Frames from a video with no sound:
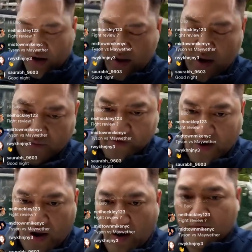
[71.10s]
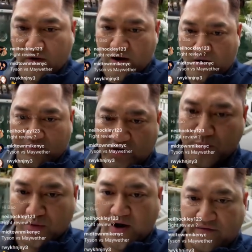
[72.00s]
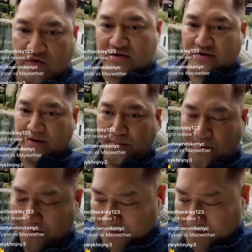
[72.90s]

not ever, ever, ever deprive your sleep.